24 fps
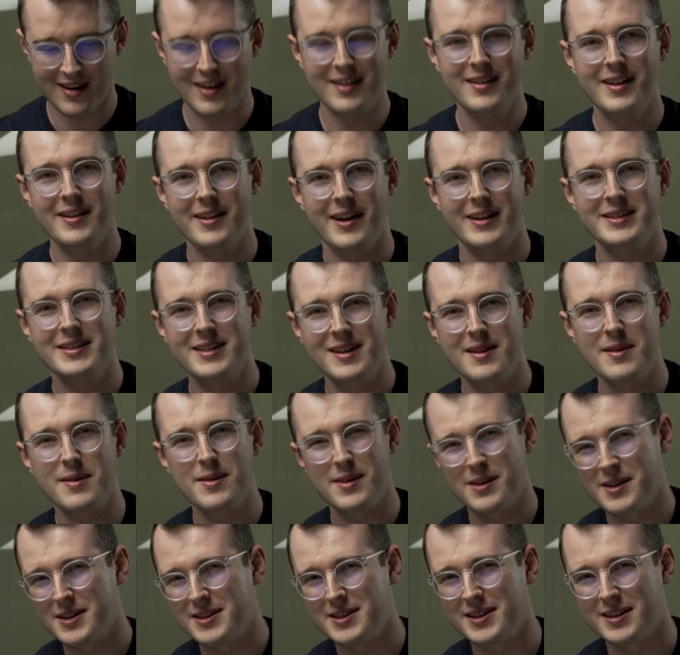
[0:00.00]
In the
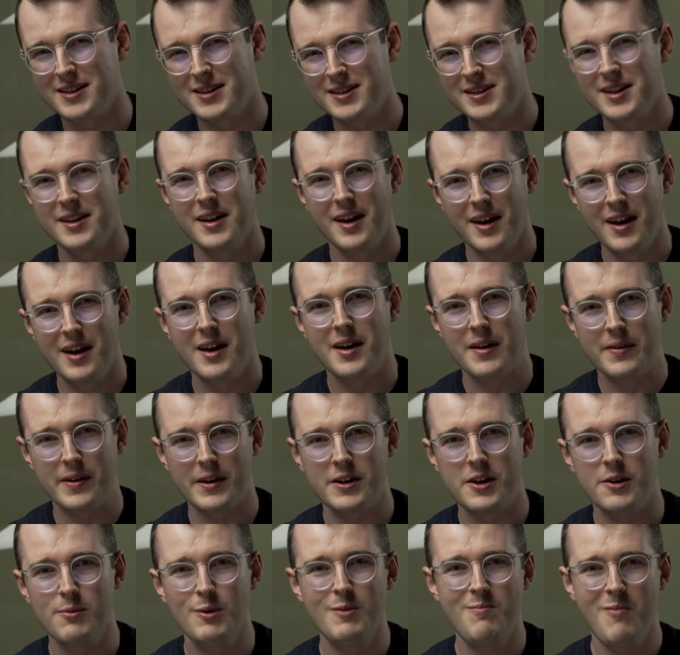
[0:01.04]
1930s, the
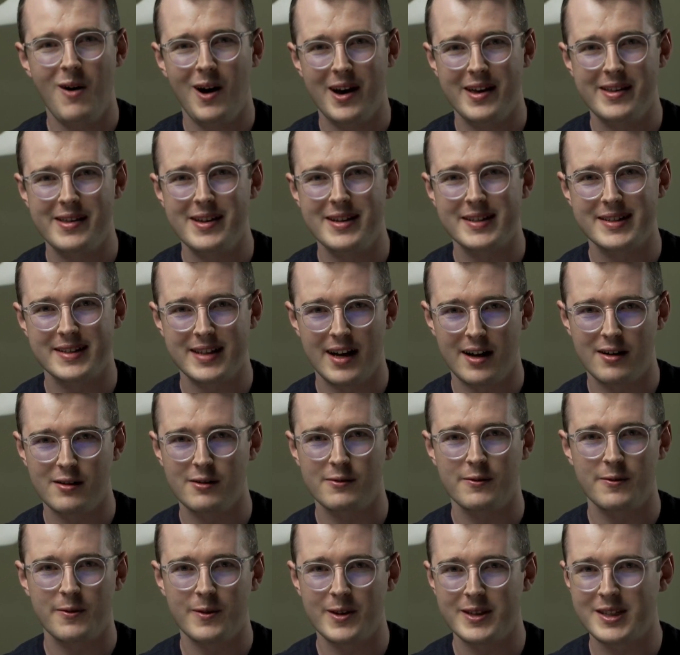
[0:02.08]
human mind
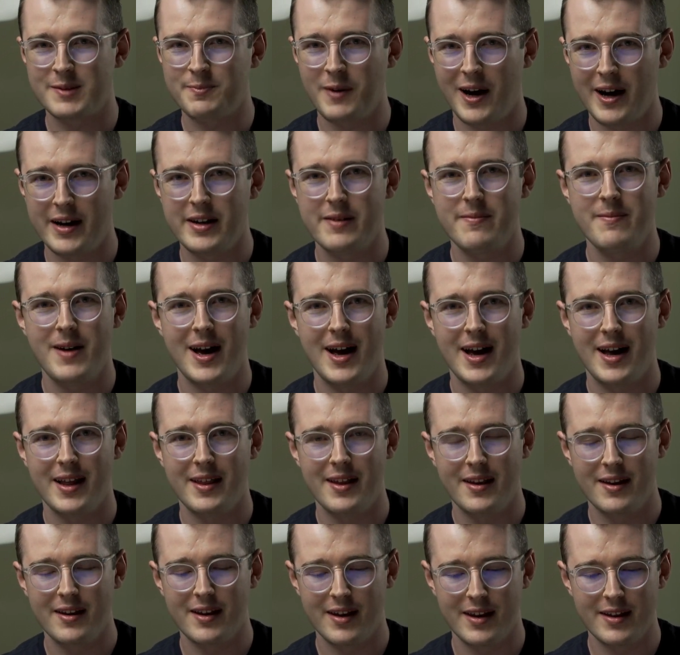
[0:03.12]
itself inspired a
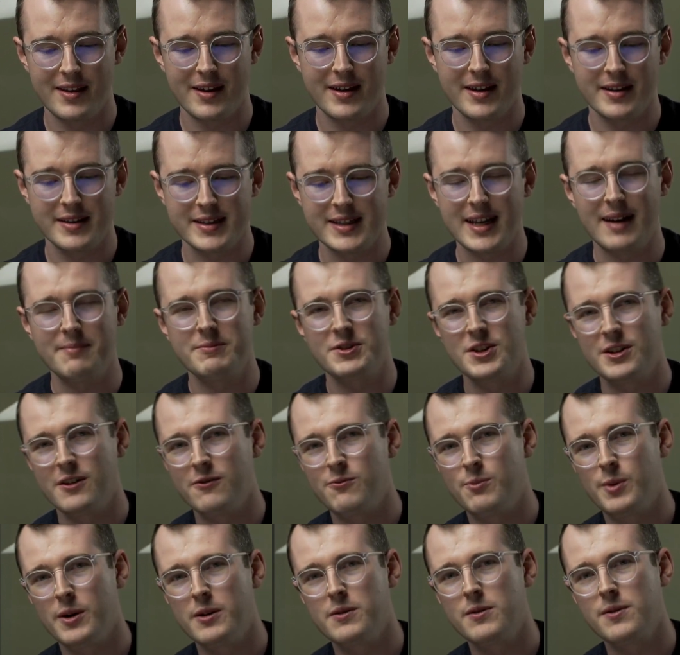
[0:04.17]
man in the conception
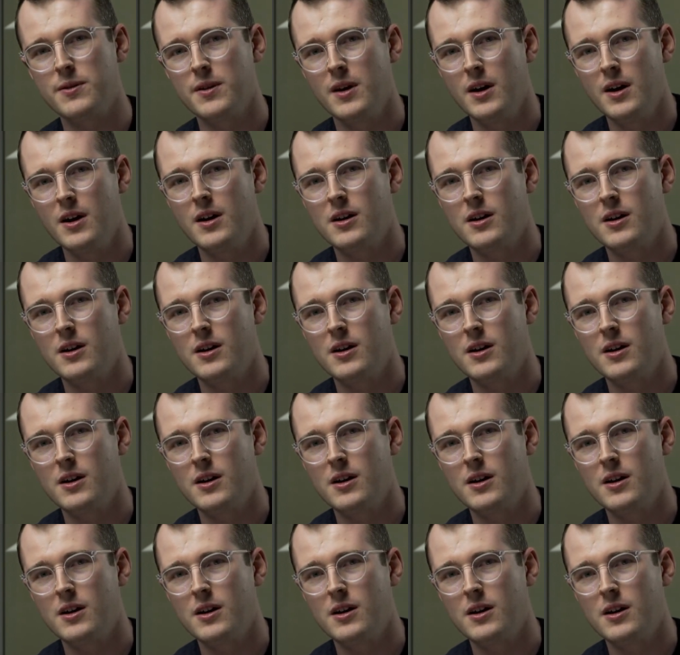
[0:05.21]
of both